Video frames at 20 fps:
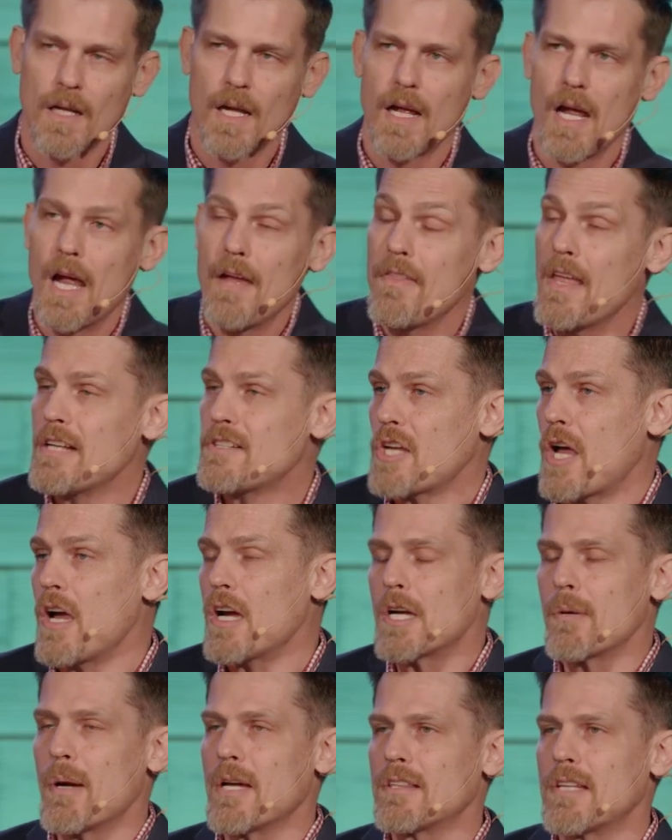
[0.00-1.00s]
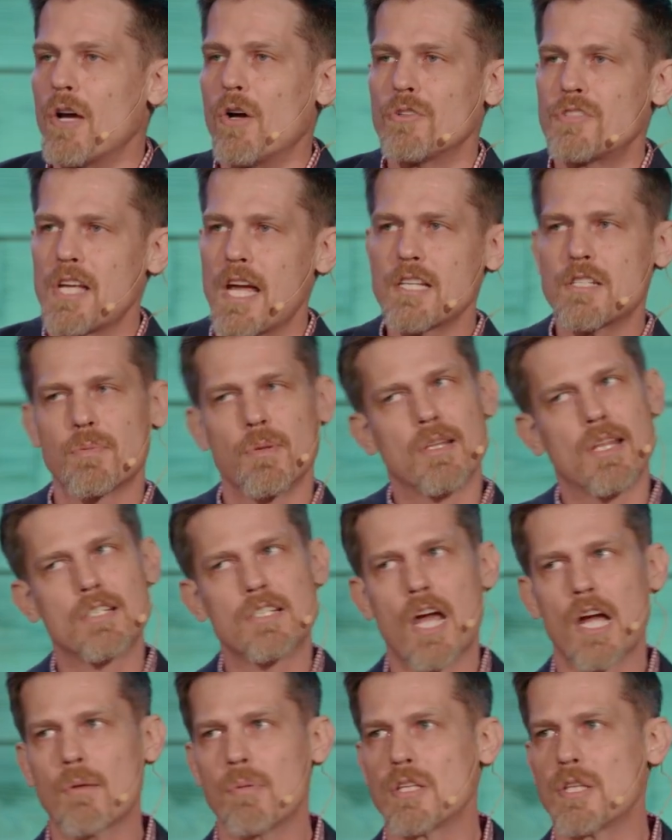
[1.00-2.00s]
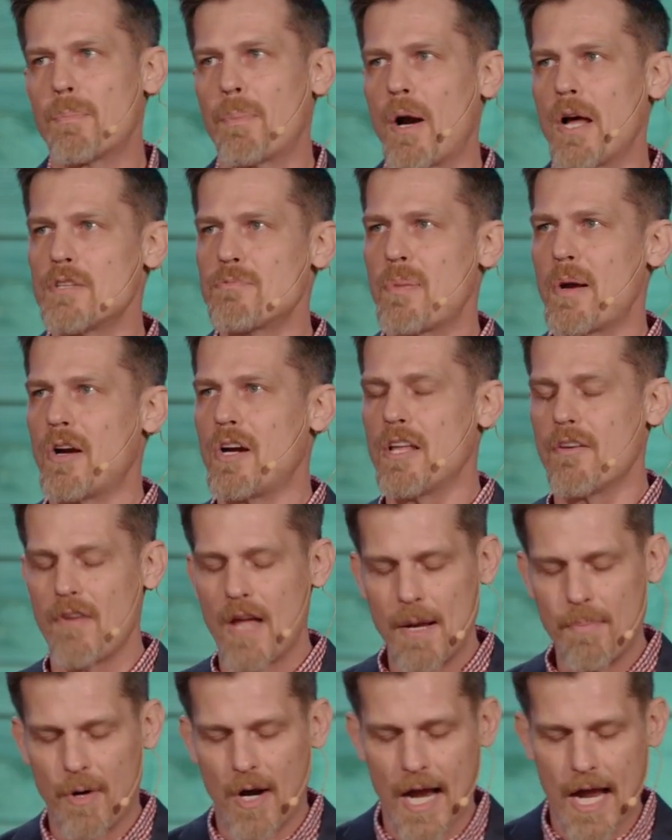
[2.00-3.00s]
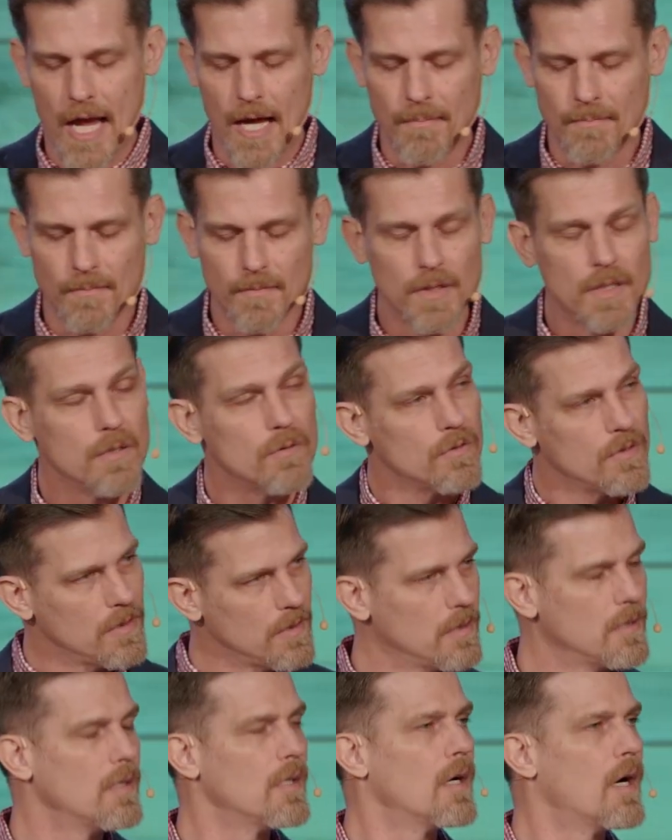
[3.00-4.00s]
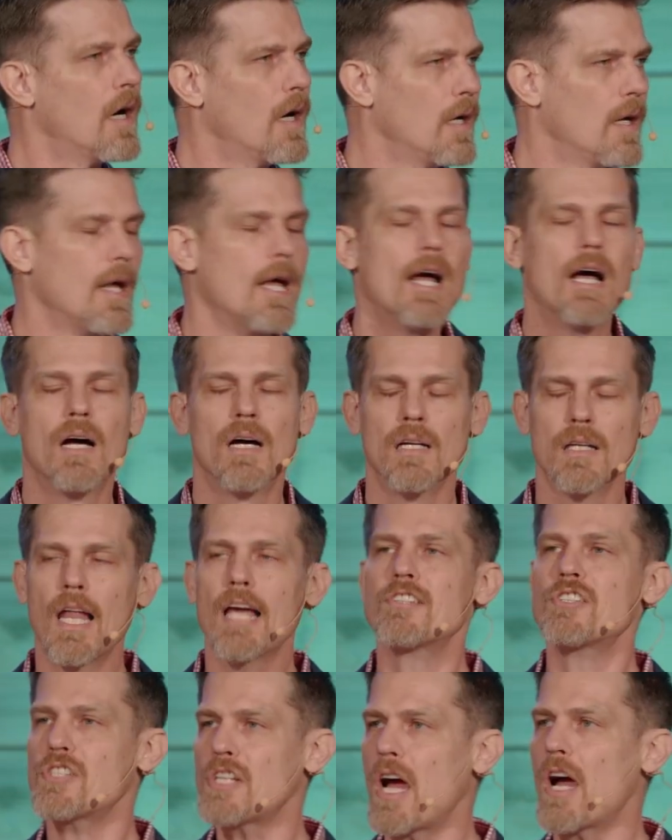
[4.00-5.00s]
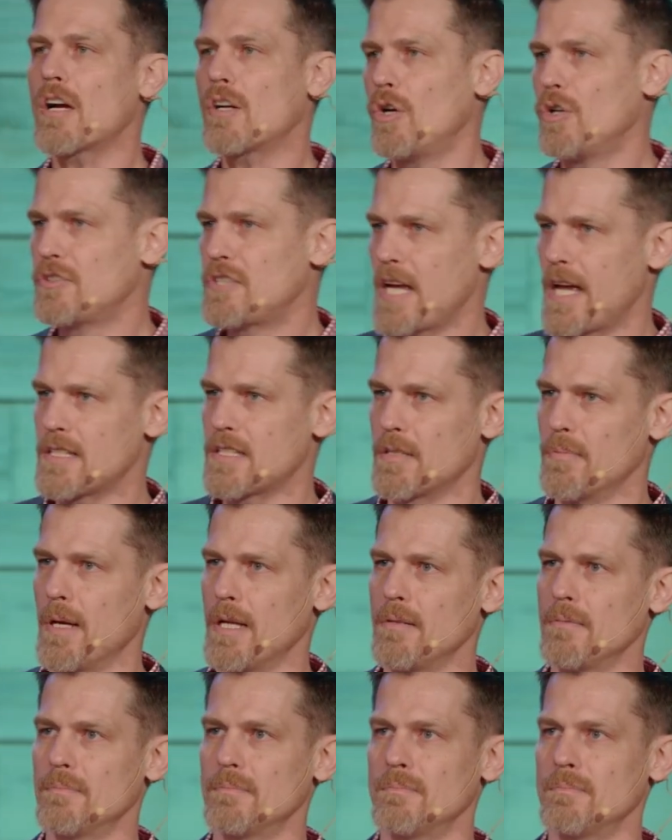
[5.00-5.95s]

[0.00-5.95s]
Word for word: And they talk about the Old Testament, they talk about the prosperity of Abraham Let's talk Old Testament.